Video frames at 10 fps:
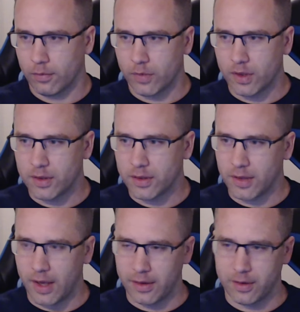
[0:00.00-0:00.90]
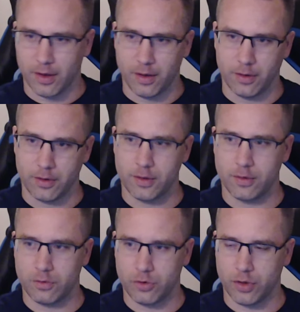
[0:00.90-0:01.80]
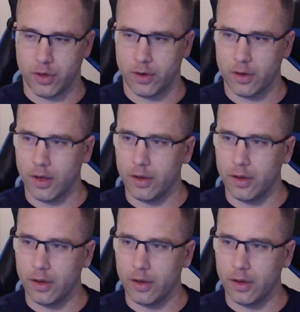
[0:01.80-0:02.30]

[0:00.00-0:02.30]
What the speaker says: Because that kind of looks generic.